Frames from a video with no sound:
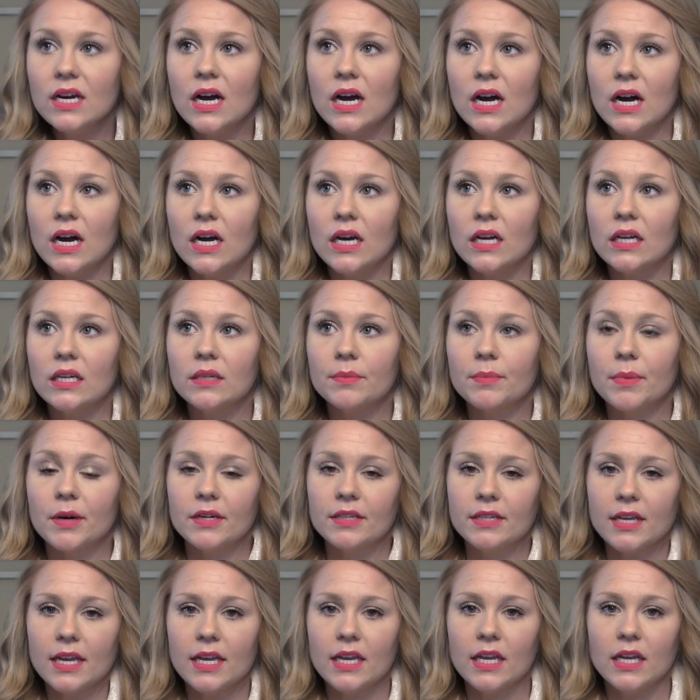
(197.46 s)
Uh,
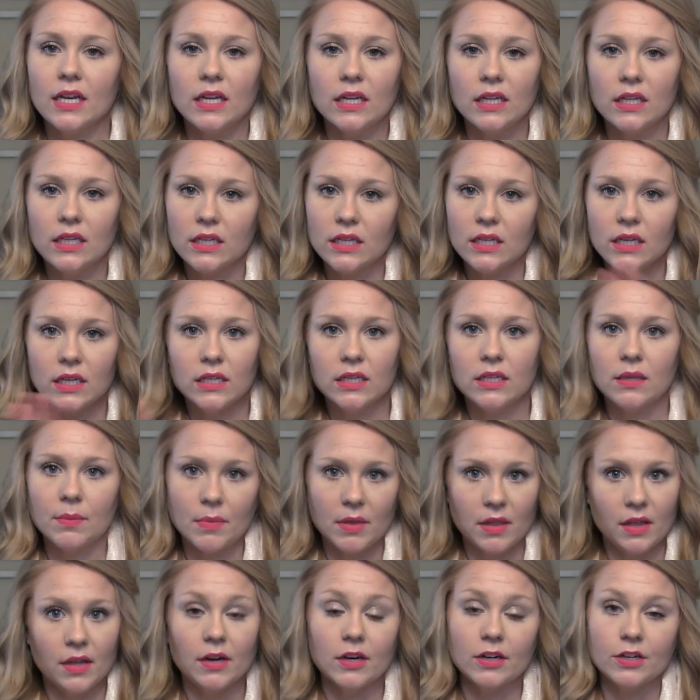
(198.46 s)
partaking in
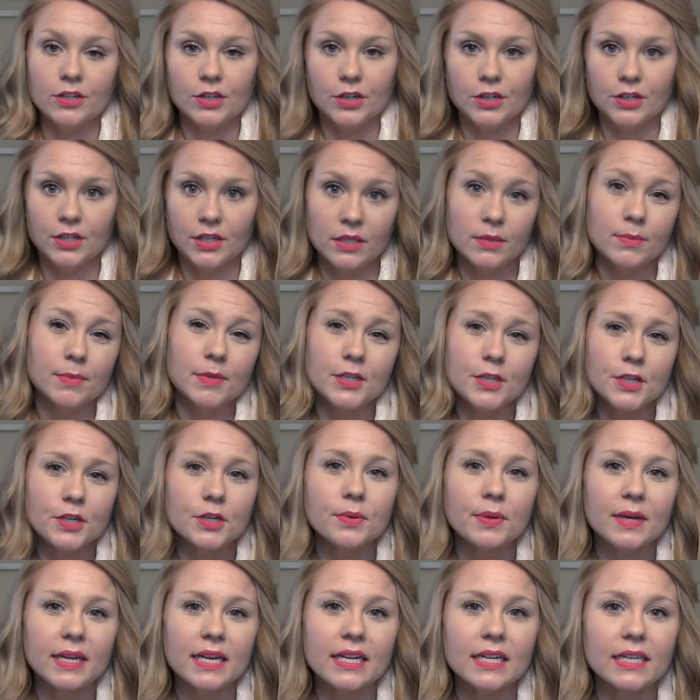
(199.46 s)
something that our church has been
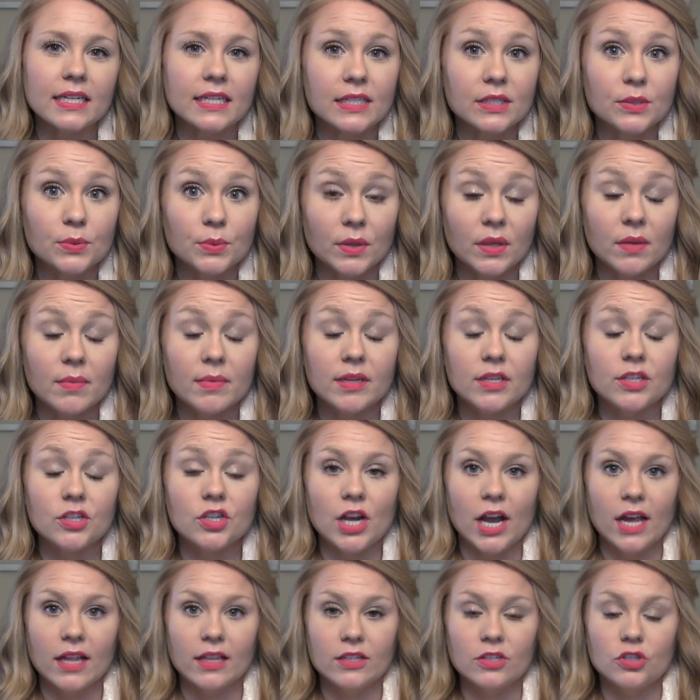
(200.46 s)
doing, and it's really been
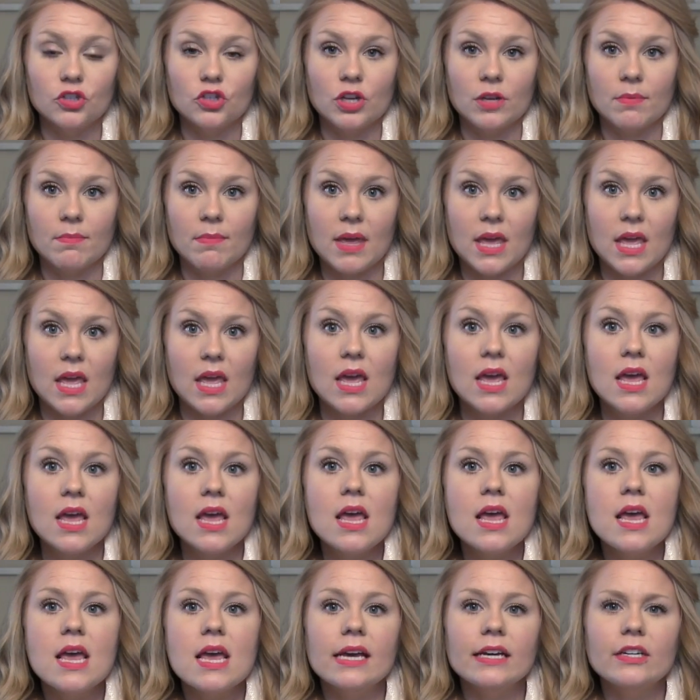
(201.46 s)
challenging me
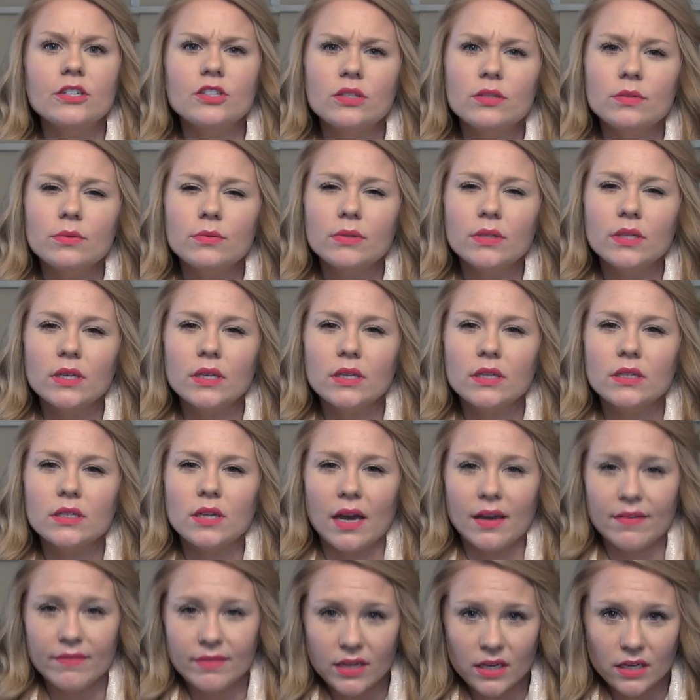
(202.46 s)
and just really
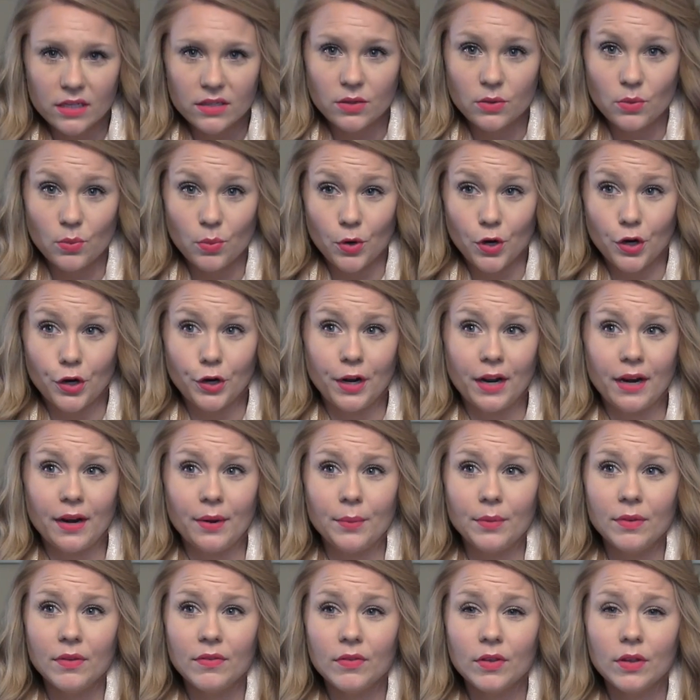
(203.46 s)
diving into the Word, and I
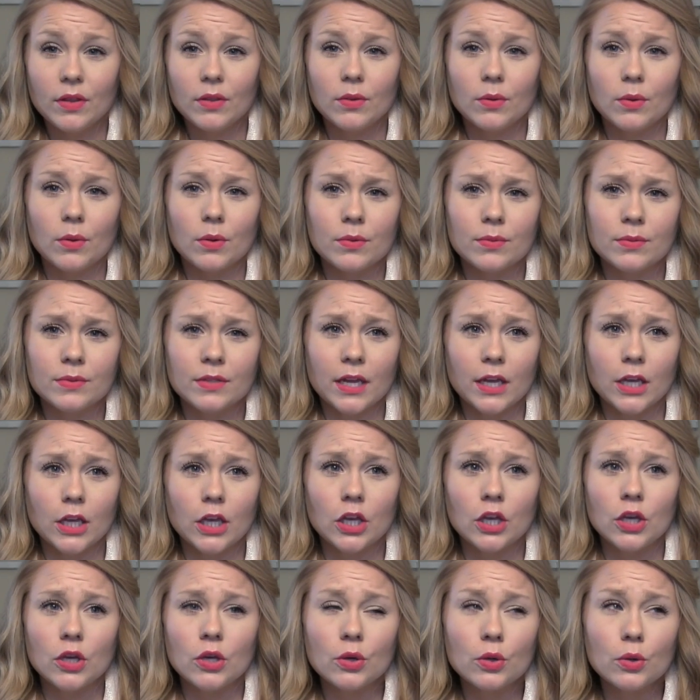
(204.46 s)
really feel like the Lord was like,
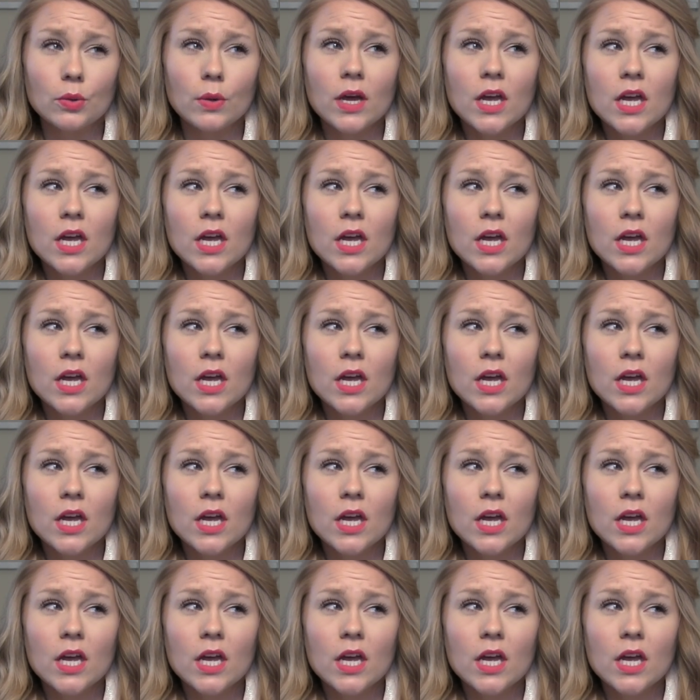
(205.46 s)
you